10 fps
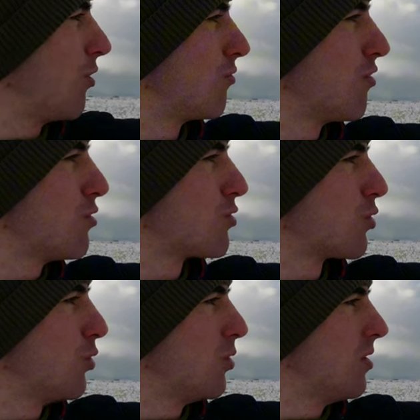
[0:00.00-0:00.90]
on Roos
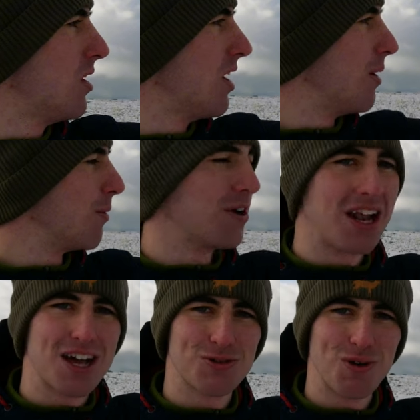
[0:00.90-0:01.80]
Tor where we
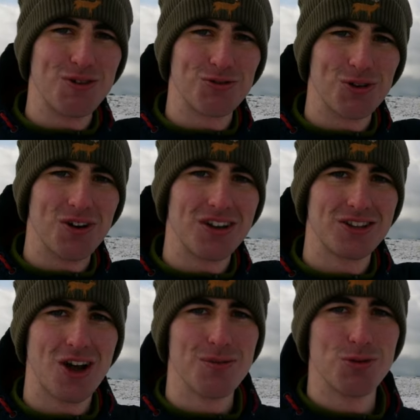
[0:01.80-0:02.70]
last went for our
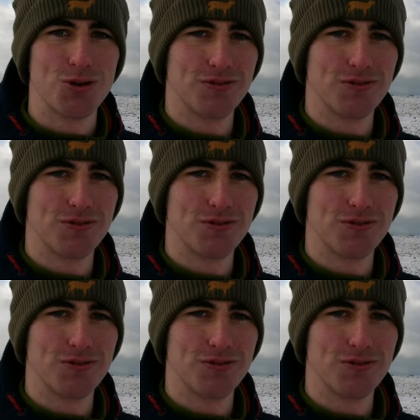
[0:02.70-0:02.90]
Dartmoor